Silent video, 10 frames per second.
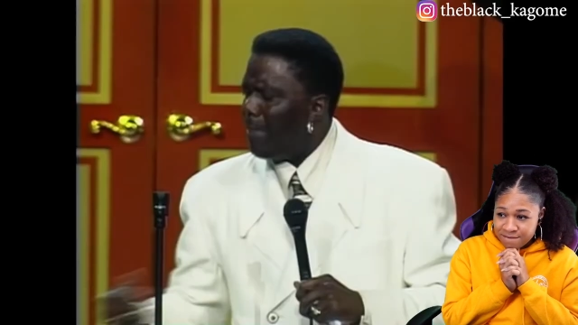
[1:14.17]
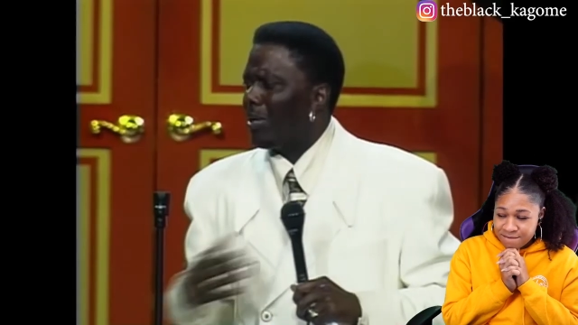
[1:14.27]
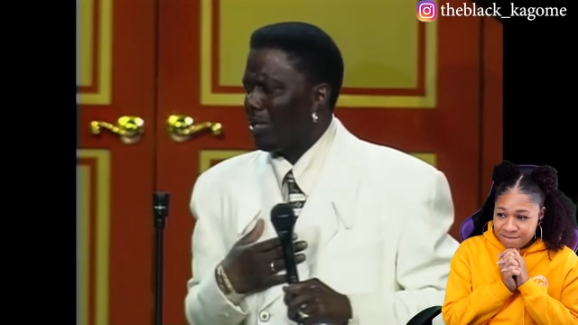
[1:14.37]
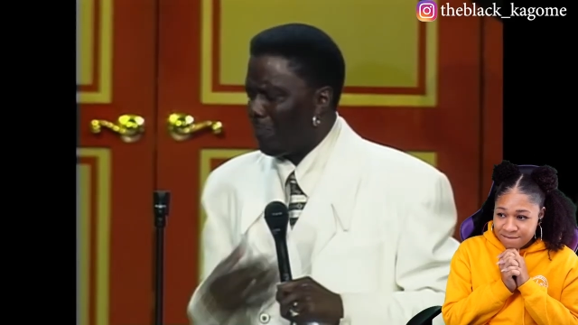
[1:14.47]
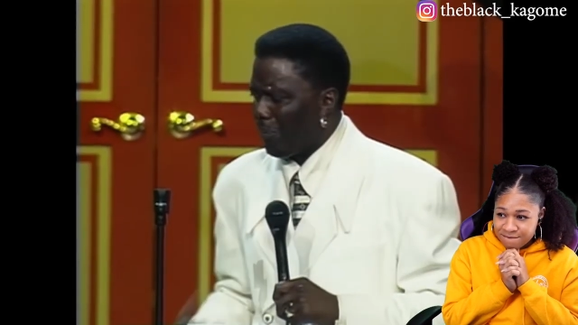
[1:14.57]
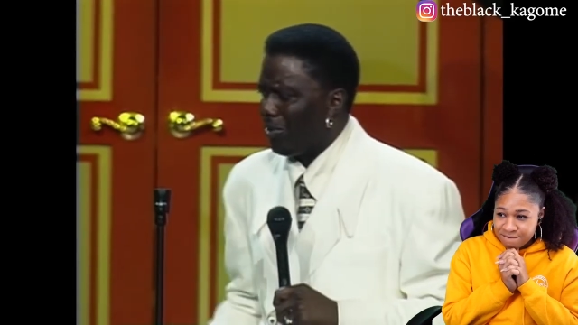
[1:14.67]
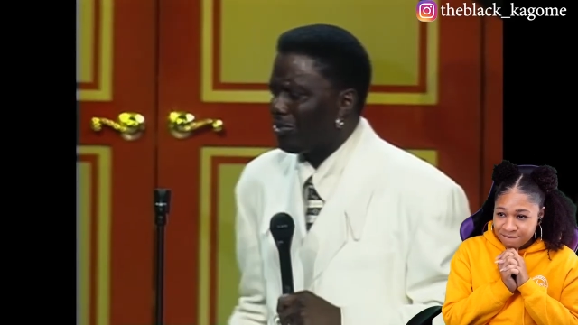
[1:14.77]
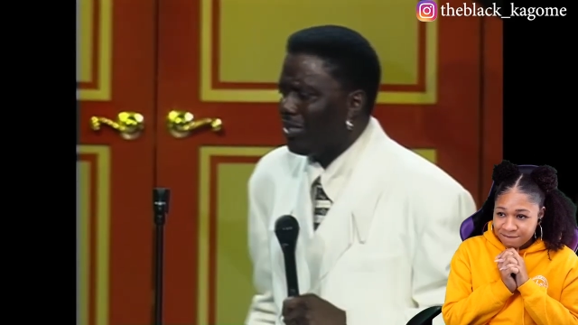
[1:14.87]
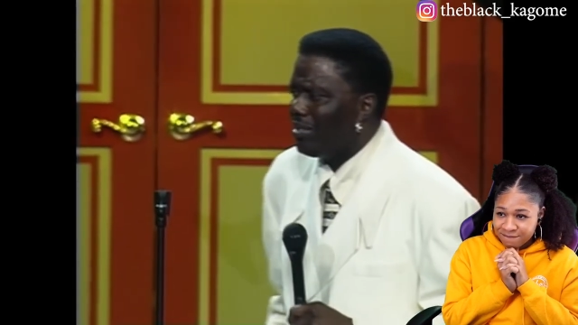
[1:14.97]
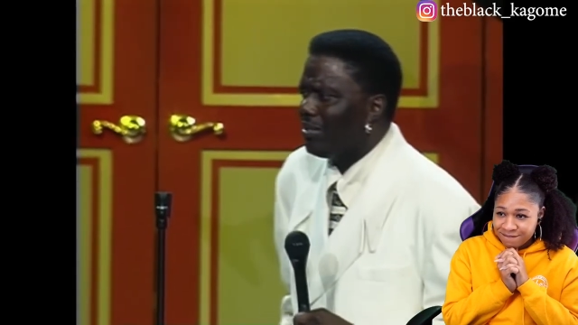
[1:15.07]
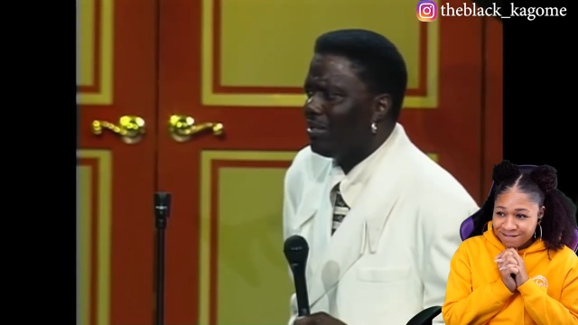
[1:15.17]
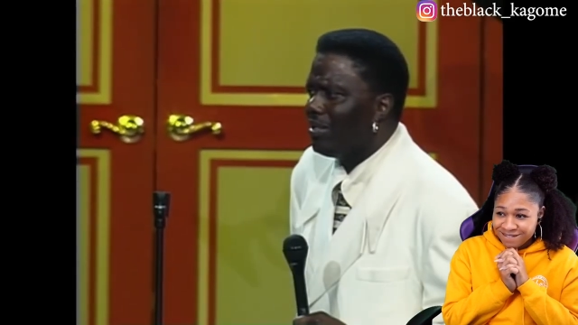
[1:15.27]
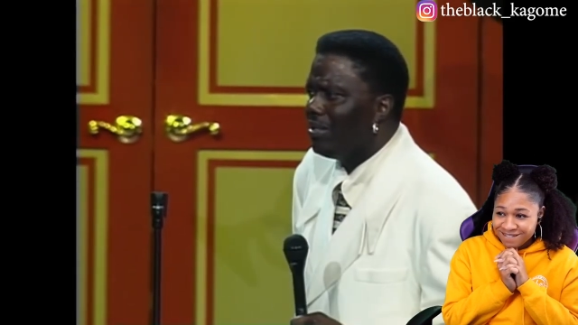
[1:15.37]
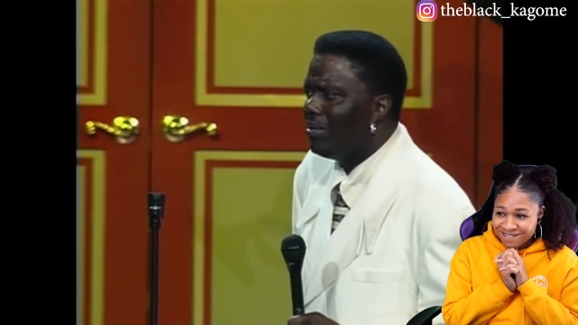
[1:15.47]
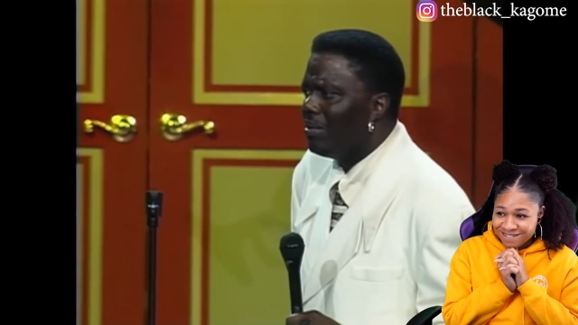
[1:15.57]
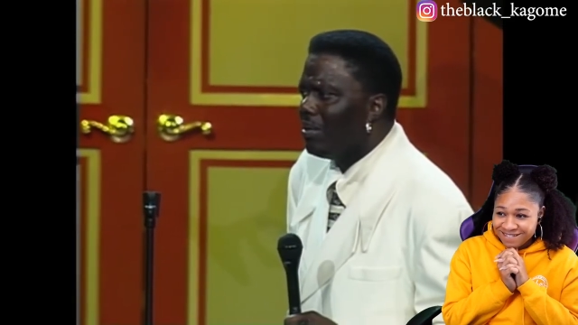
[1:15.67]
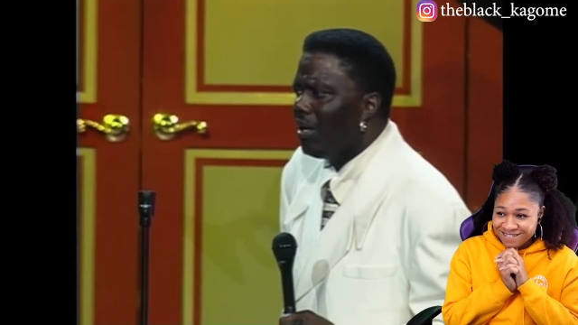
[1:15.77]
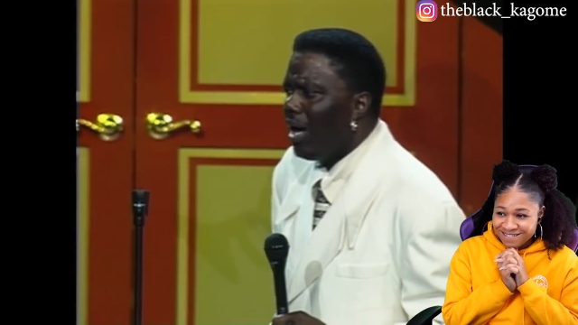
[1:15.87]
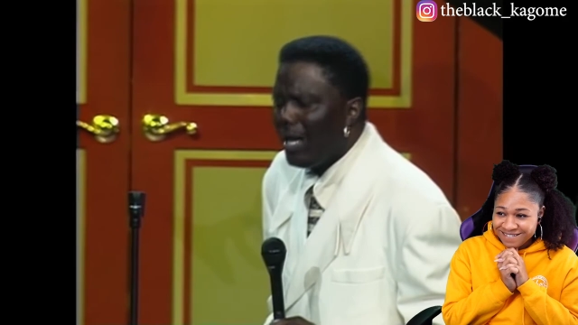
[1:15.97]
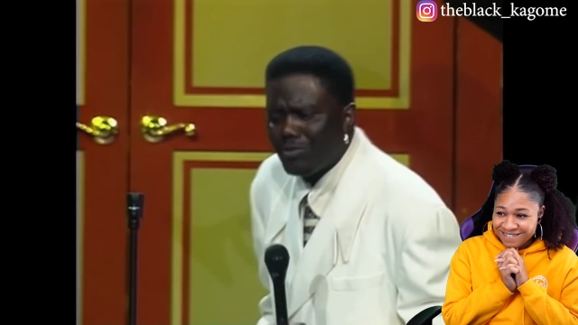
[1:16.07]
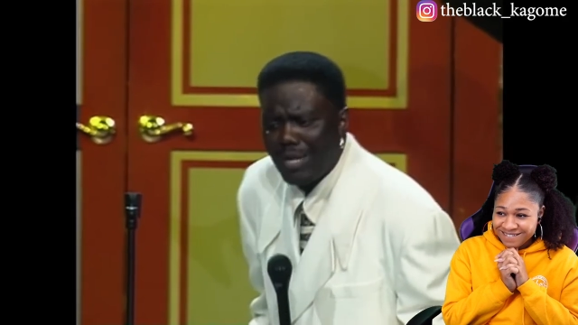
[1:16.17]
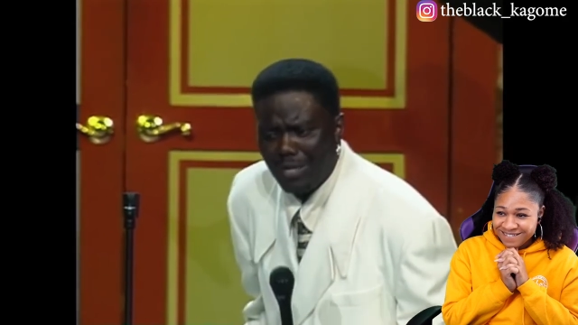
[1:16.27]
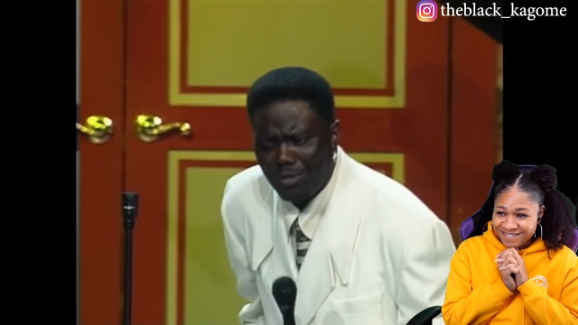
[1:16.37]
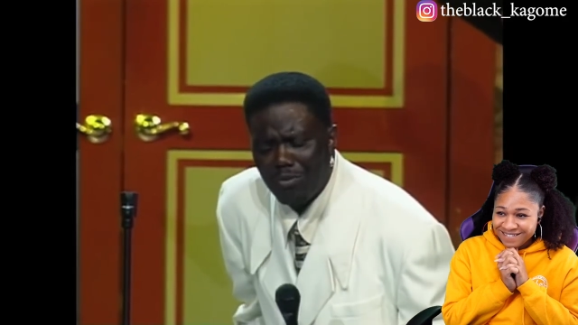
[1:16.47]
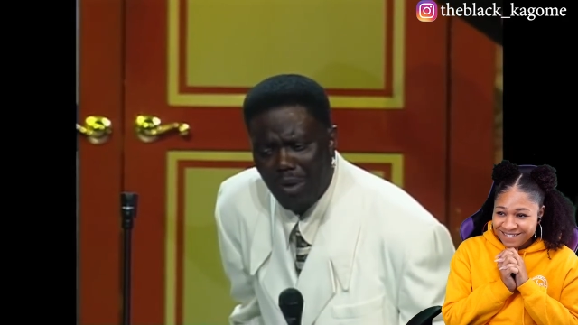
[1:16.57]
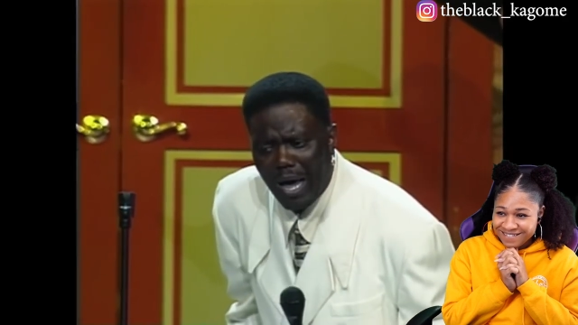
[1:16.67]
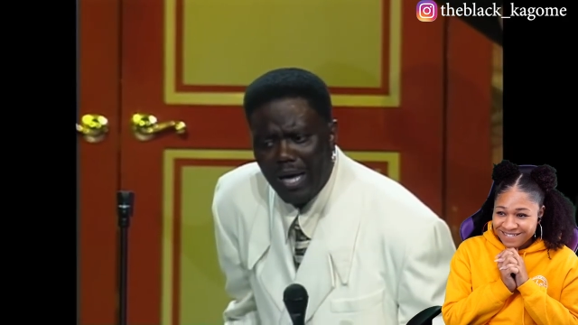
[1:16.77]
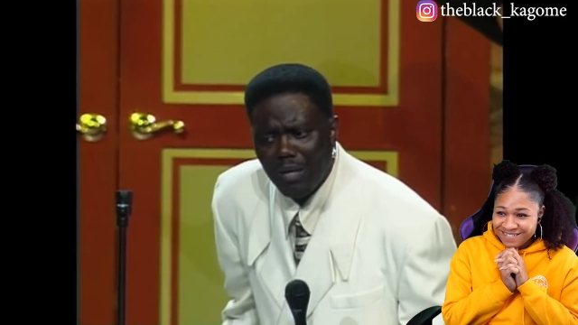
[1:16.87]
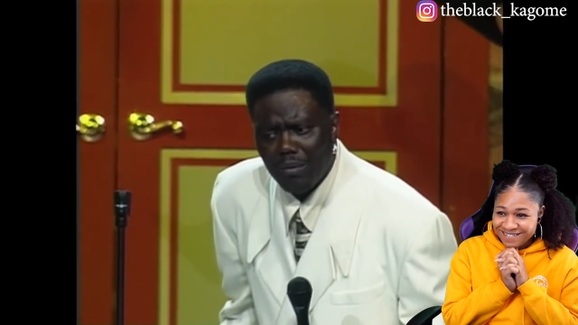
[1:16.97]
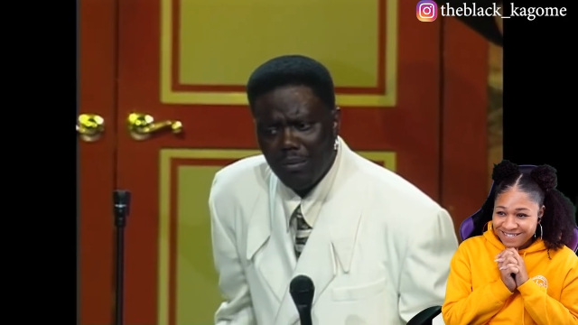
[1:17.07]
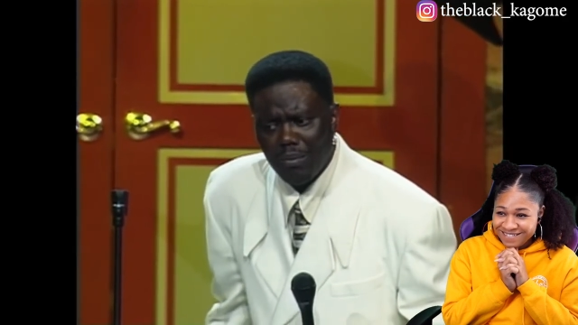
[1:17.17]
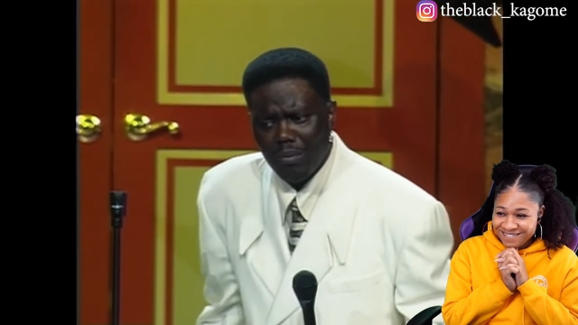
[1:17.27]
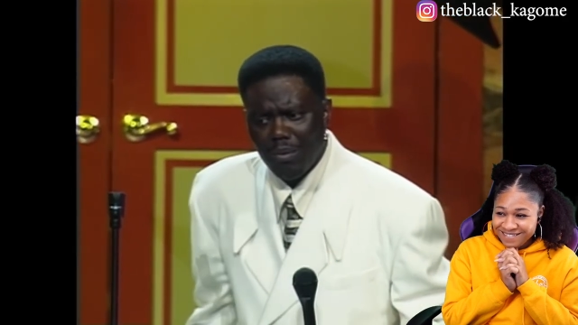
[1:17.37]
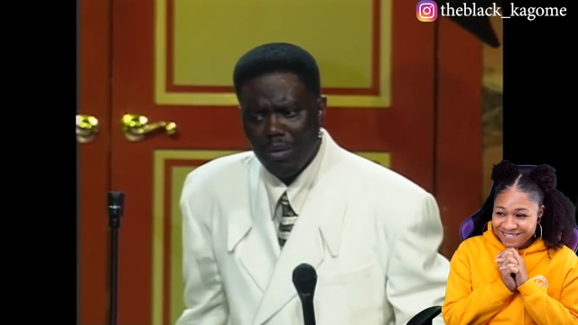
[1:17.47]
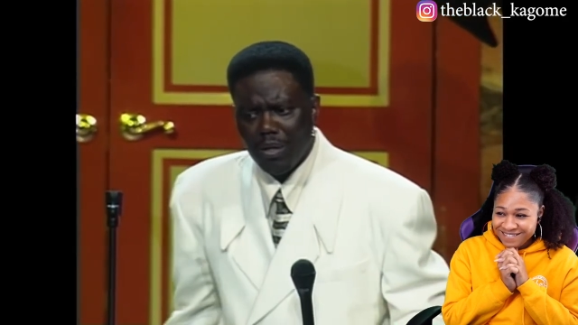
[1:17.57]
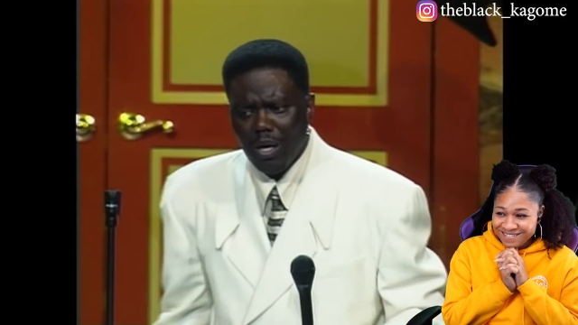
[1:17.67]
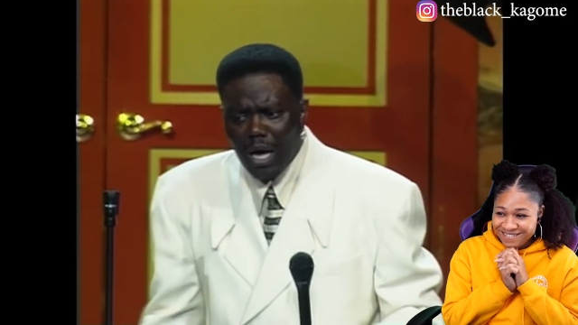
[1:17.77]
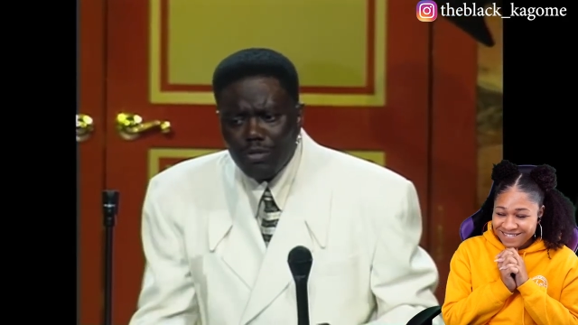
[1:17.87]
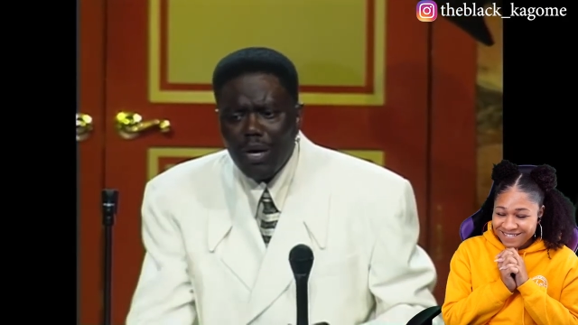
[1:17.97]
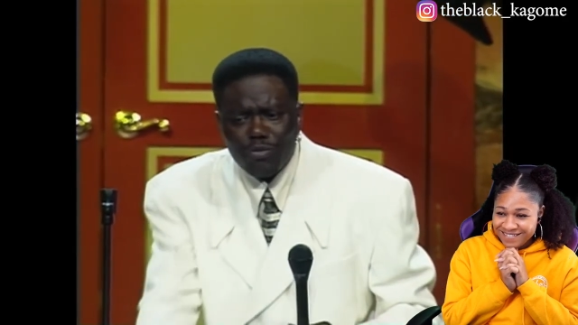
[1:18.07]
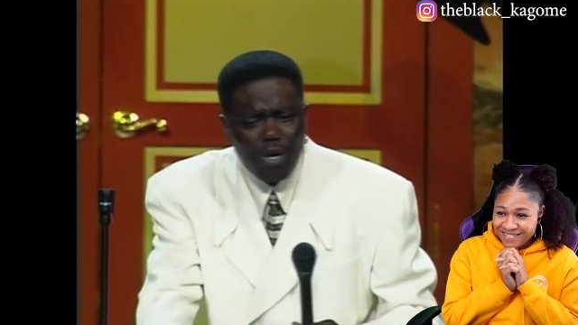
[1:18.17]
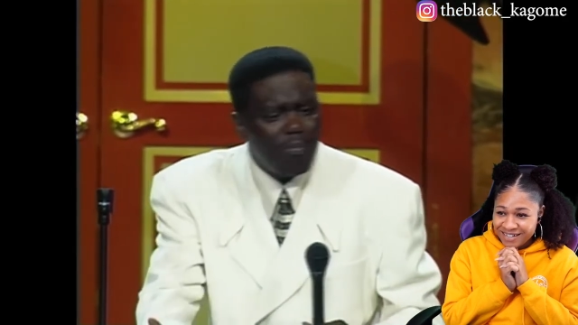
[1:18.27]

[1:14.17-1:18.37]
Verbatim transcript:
Speaker 1: a good person. I try to do right. I try to treat